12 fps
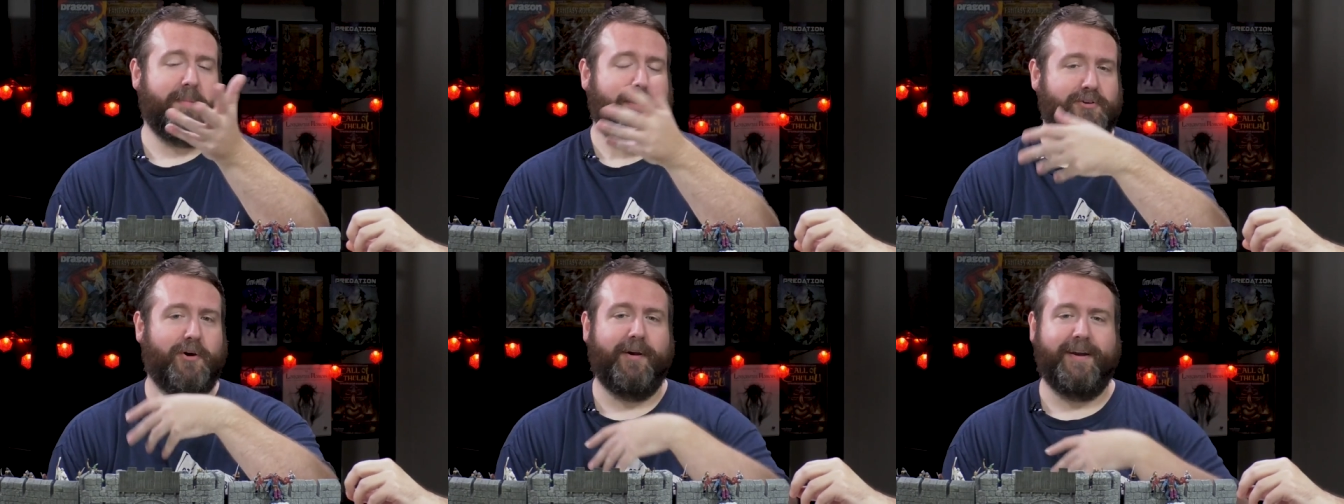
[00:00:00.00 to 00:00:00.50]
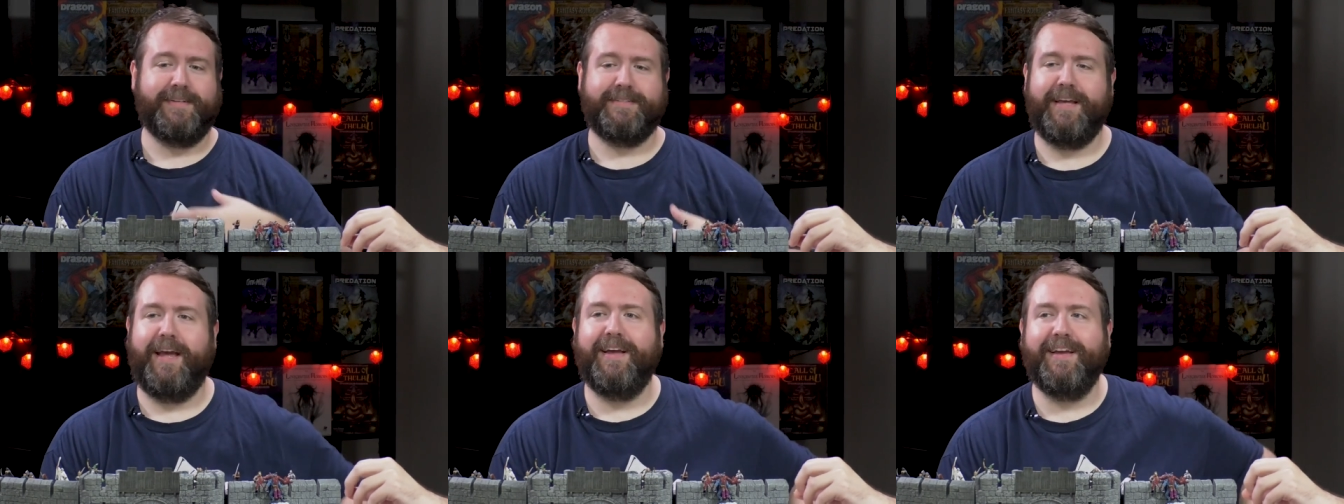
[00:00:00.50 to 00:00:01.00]
my target is
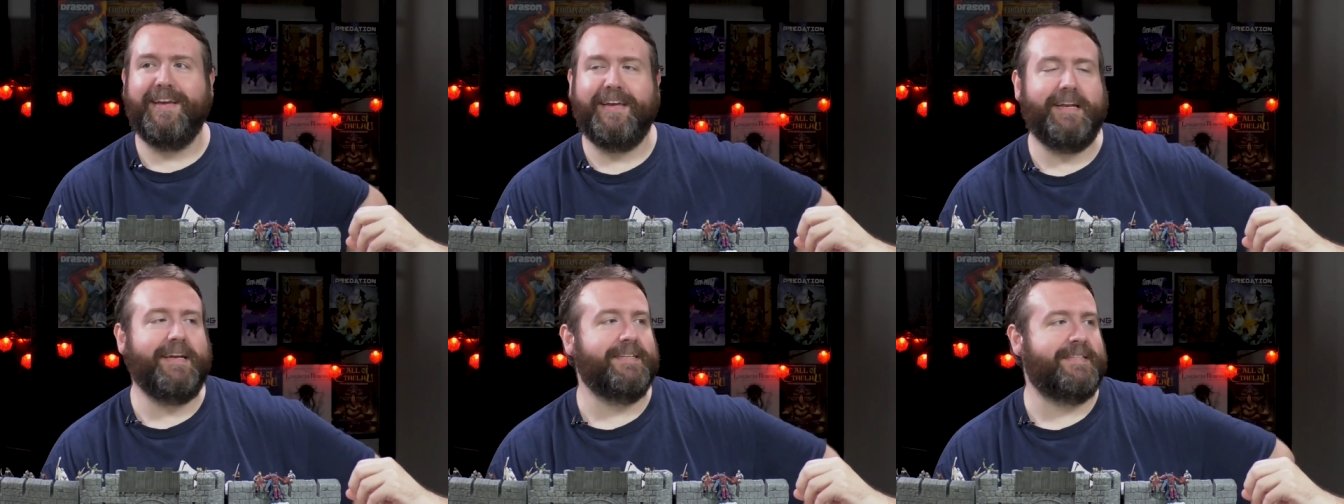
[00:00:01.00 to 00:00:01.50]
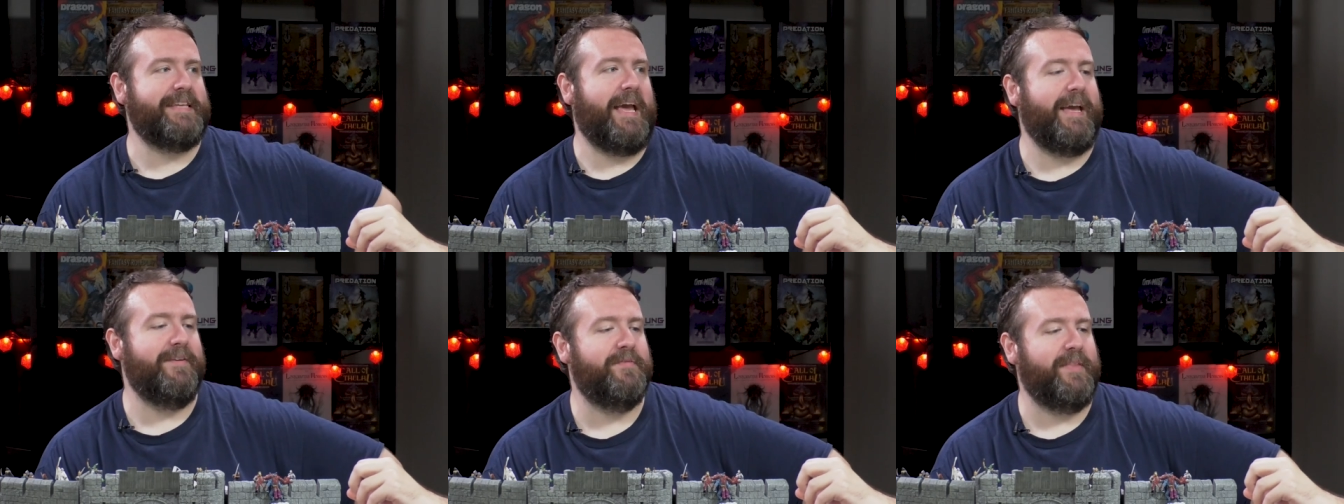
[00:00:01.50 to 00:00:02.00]
getting a
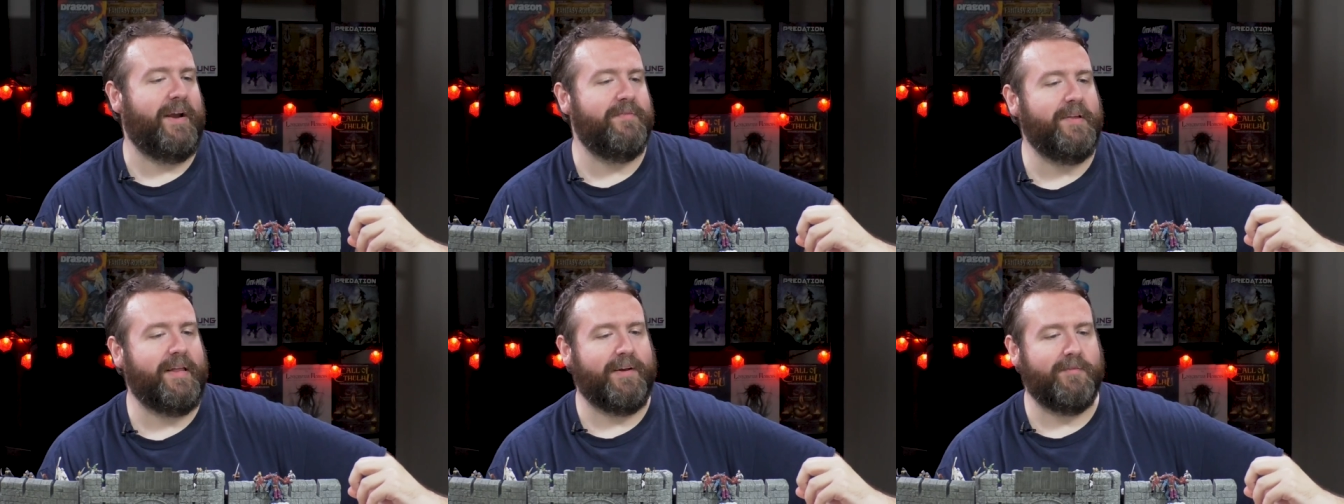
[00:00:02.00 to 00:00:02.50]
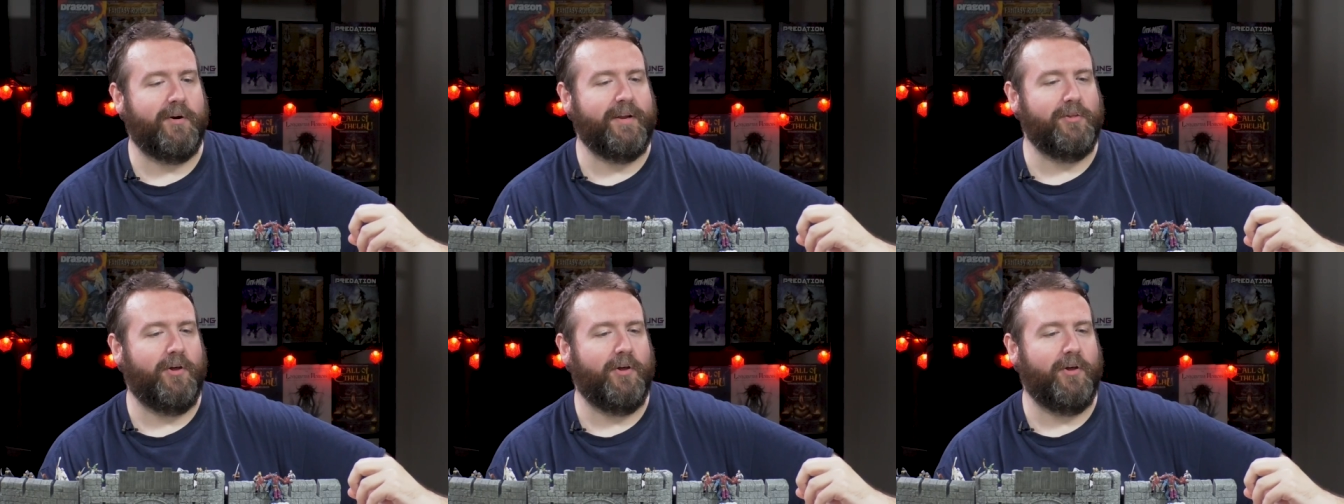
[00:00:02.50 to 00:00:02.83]
save, then I feel like I've already